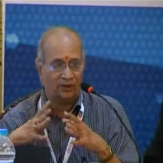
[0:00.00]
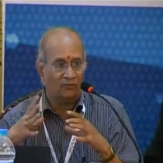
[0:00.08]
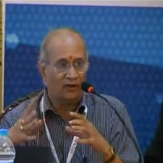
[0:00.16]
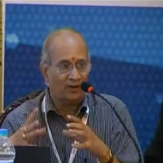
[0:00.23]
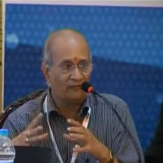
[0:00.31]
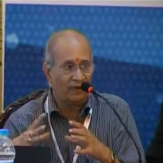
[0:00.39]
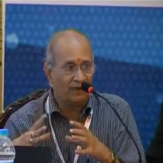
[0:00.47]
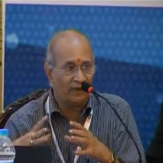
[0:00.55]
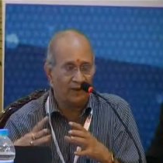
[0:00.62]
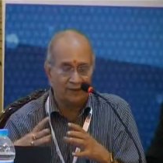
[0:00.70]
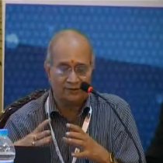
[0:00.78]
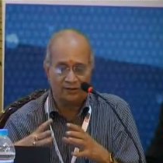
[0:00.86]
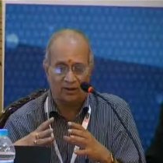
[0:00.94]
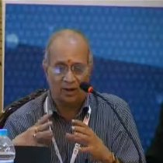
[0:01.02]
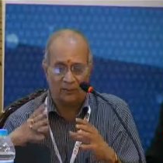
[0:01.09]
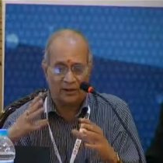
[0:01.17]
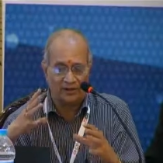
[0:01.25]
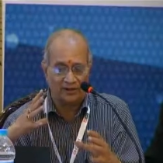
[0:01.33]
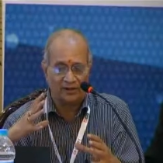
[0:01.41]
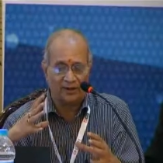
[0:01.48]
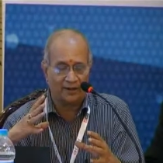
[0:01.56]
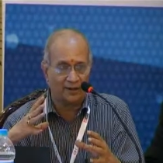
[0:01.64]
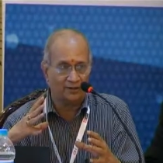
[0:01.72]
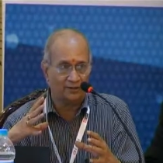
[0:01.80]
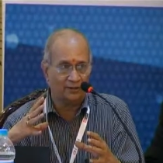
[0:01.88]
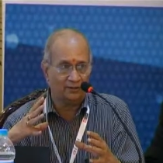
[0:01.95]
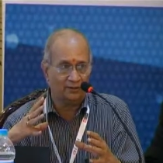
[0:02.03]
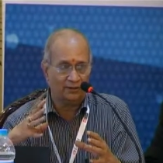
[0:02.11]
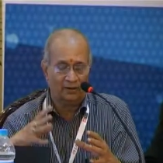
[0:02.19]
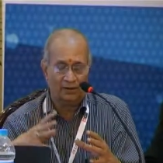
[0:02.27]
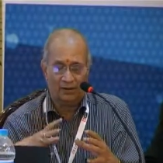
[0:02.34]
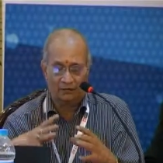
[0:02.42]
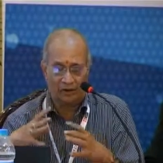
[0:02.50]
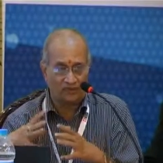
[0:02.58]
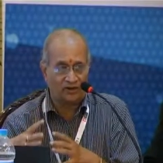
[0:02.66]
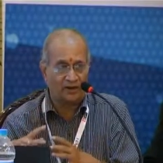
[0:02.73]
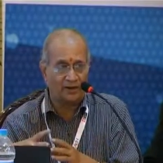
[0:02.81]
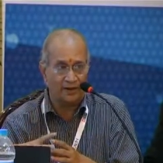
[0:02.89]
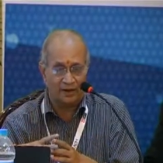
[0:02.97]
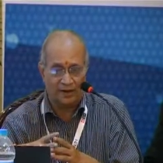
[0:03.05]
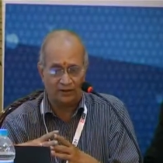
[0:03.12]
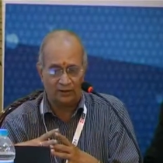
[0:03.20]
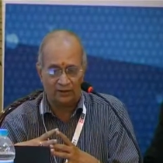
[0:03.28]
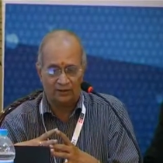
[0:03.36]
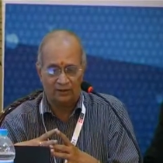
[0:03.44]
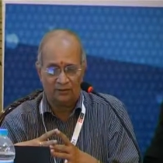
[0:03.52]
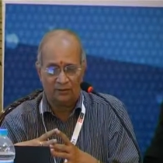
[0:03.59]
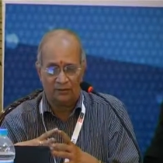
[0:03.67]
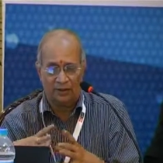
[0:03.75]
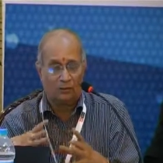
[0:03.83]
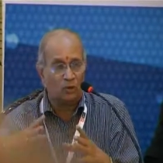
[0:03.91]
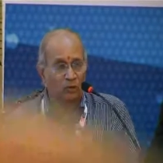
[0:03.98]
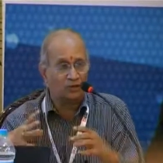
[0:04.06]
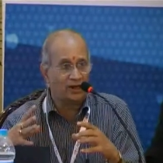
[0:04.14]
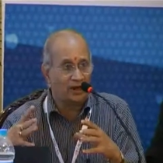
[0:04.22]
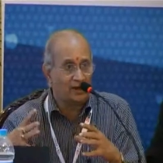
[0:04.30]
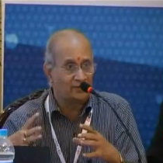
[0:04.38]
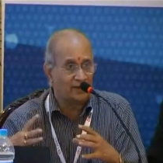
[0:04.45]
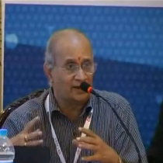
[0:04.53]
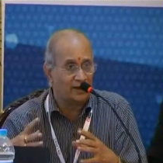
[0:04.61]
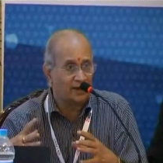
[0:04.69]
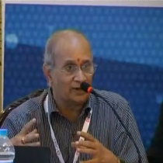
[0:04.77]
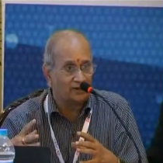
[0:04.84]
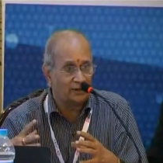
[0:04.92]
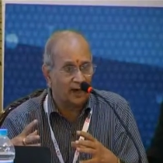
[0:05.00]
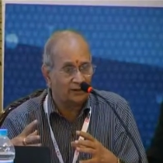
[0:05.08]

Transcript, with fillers: What we need is operational integration, professional integration, emotional cultural integration.